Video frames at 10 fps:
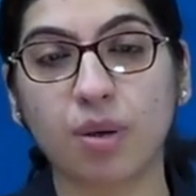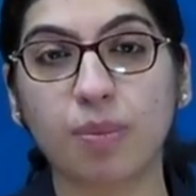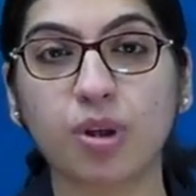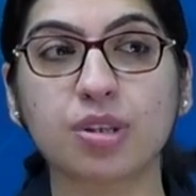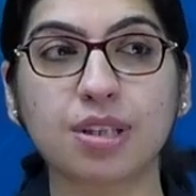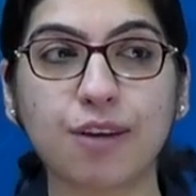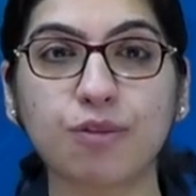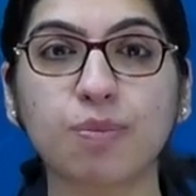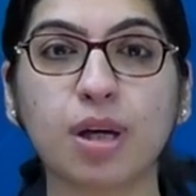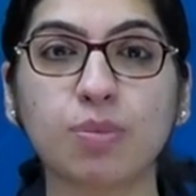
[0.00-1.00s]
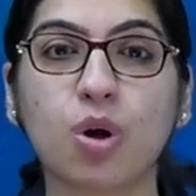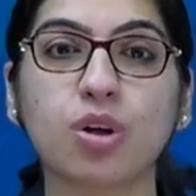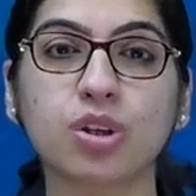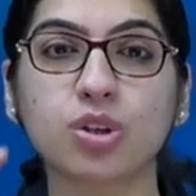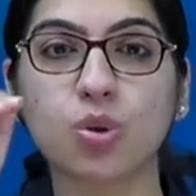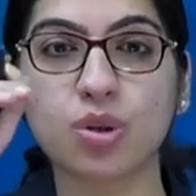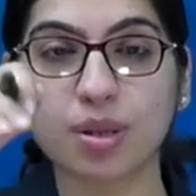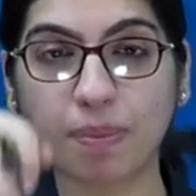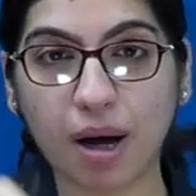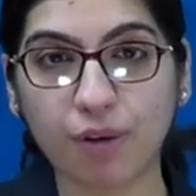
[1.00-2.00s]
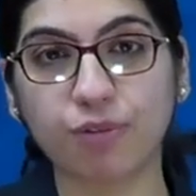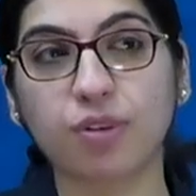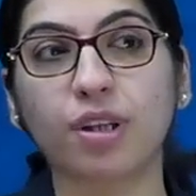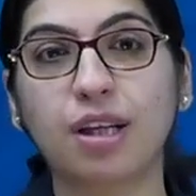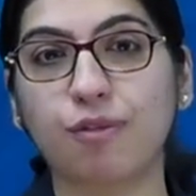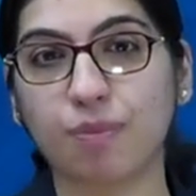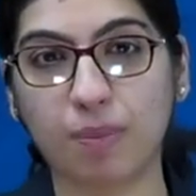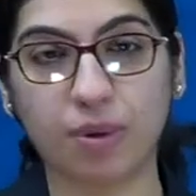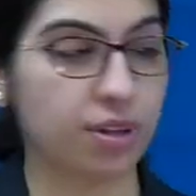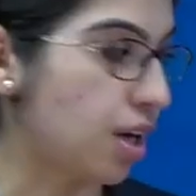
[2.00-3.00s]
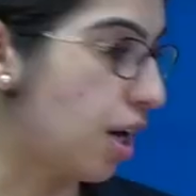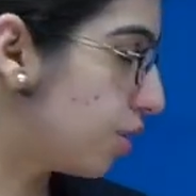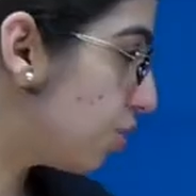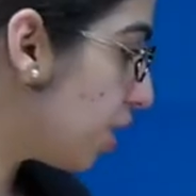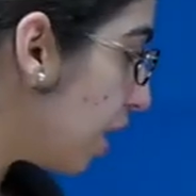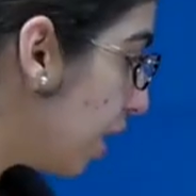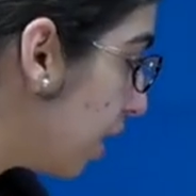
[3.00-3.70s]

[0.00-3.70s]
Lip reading: because left main bronchus goes above the left pulmonary artery.